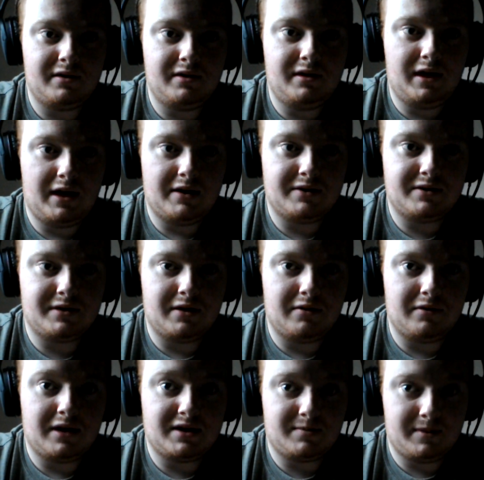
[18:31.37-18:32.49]
Yeah, so
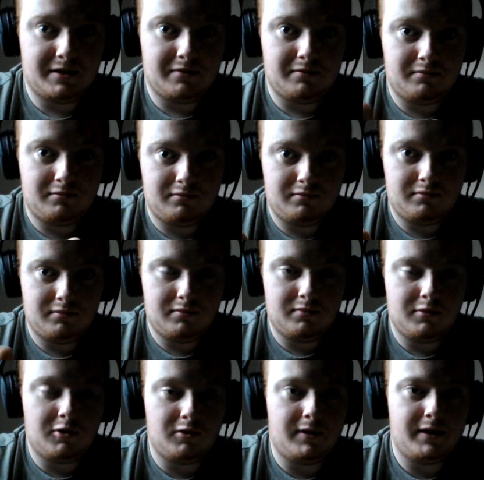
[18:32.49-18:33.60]
that's been
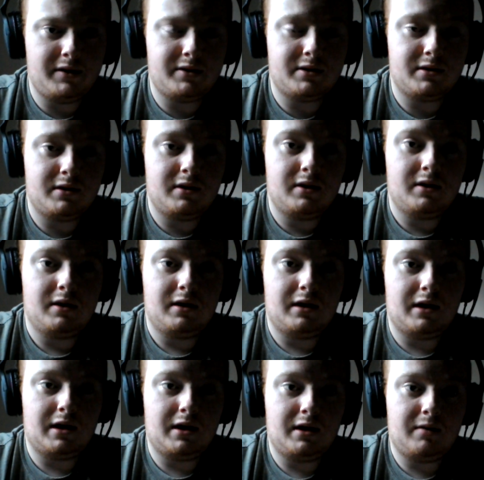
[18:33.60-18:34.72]
all right.
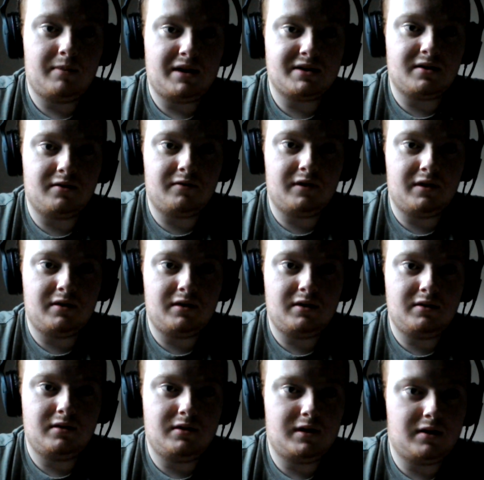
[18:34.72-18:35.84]
Pascal
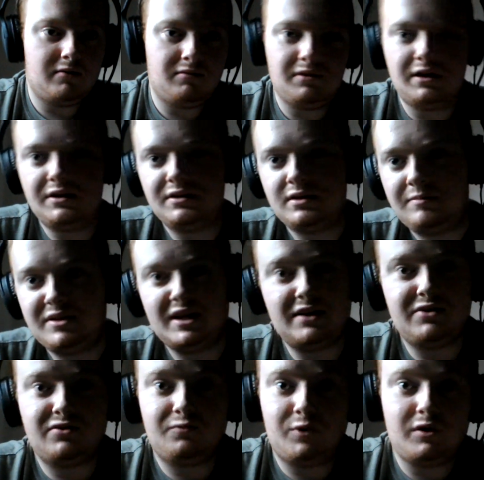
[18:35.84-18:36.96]
Wehrlein, he's a
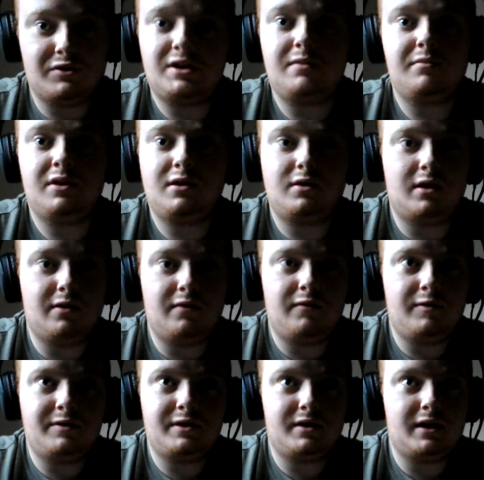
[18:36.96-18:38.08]
potential world champion in the
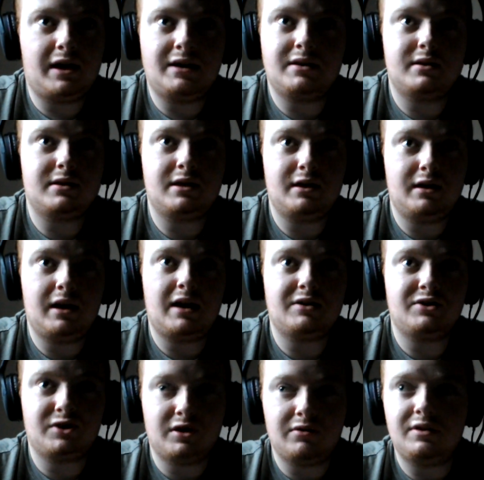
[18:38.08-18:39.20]
future, and he has
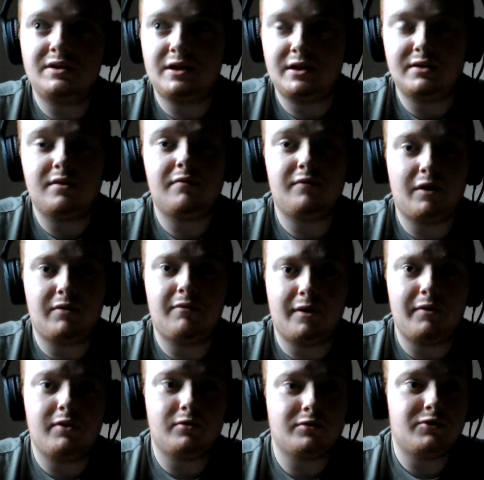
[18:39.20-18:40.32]
shown that he is a very,
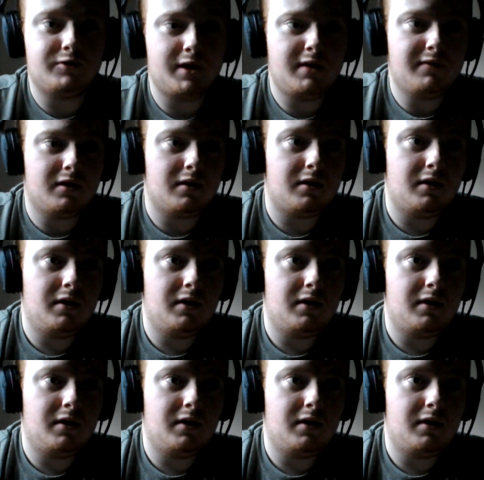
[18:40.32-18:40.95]
very good driver.